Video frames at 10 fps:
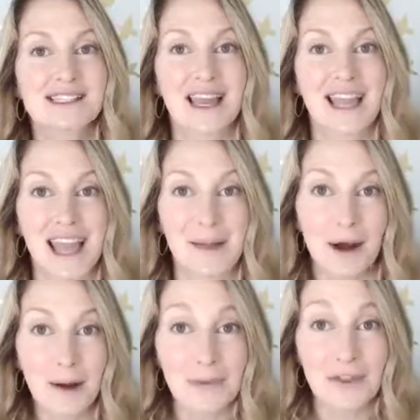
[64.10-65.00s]
that came
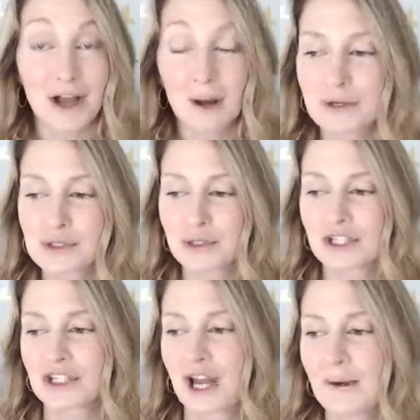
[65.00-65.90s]
up in the couples
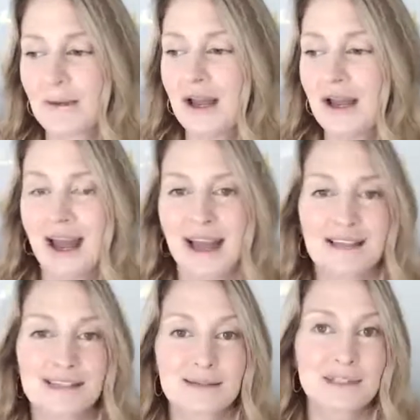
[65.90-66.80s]
workshop
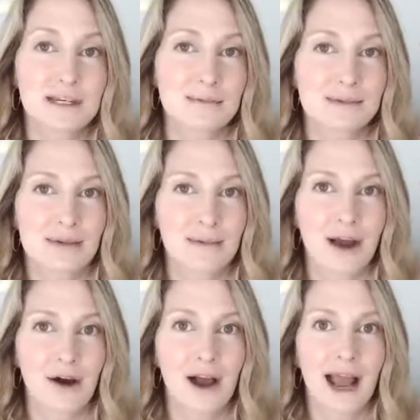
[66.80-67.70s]
and some tips
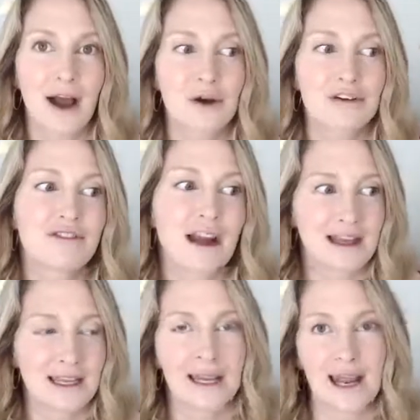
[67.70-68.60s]
about how to
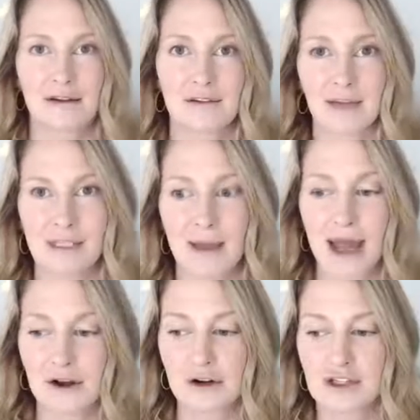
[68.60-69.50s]
finally get out of these
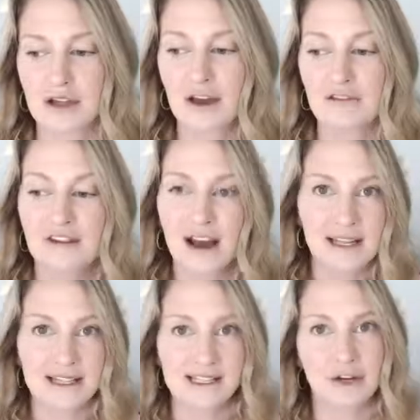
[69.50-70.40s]
patterns or how to
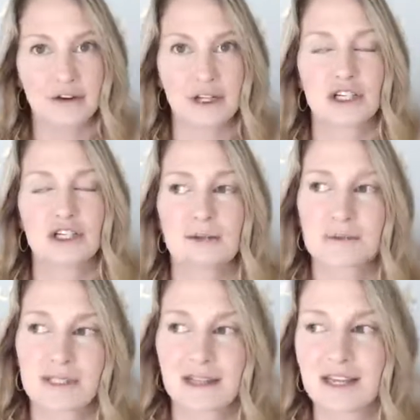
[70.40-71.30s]
finally take your relationship
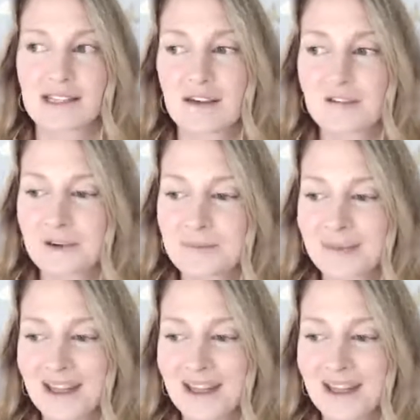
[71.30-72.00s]
to the next level.